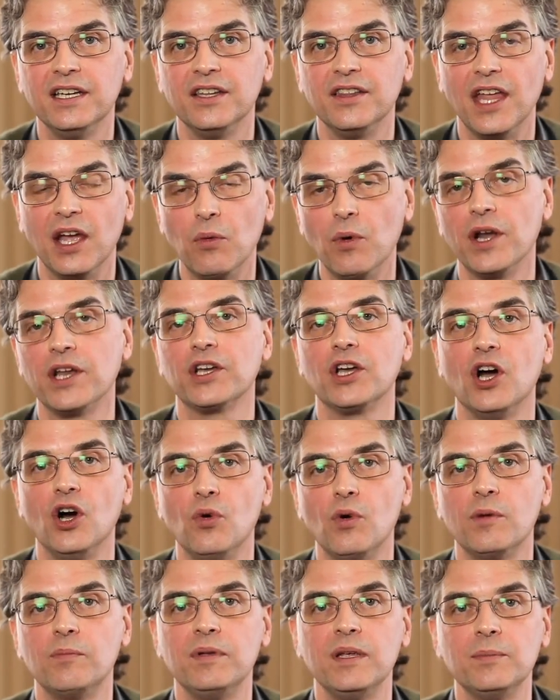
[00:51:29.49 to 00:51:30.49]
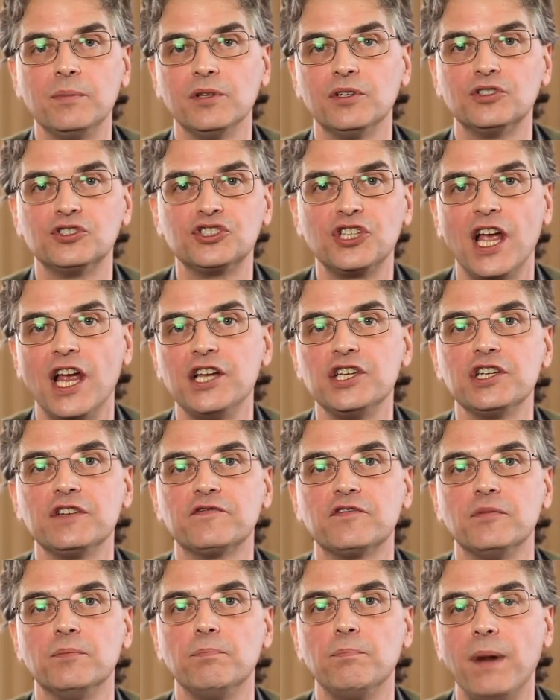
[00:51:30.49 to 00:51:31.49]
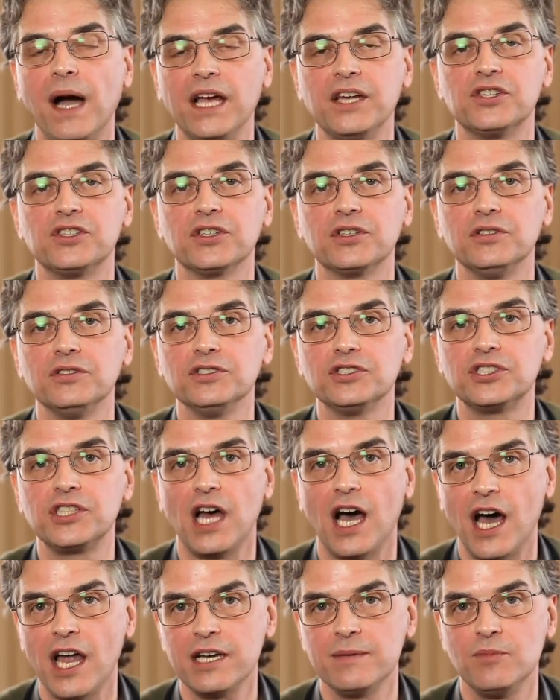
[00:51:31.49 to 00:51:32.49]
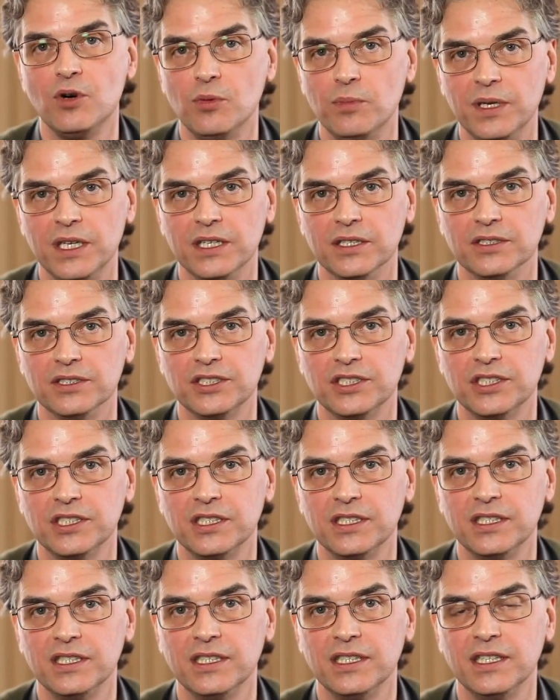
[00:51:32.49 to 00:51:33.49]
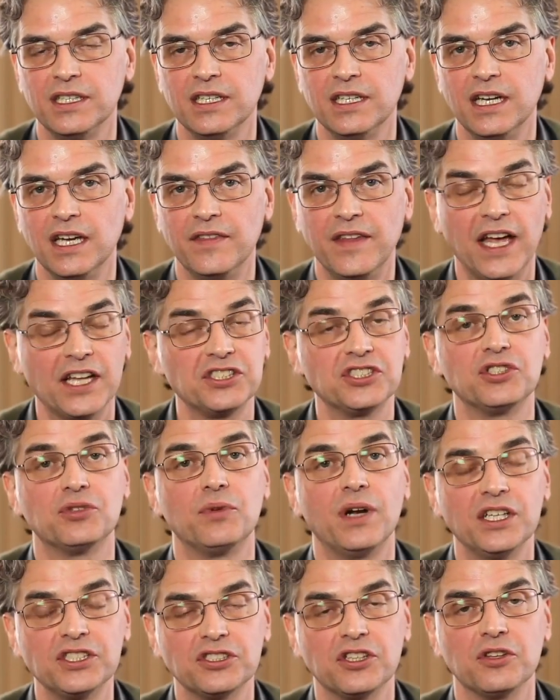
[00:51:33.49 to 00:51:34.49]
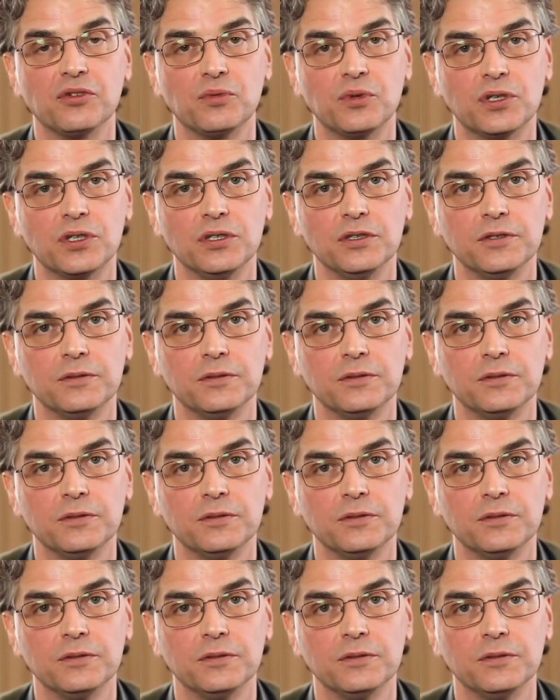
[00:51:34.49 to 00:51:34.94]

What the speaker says: They want to go where people are changing from bicycles to automobiles, and that's the rest of the world.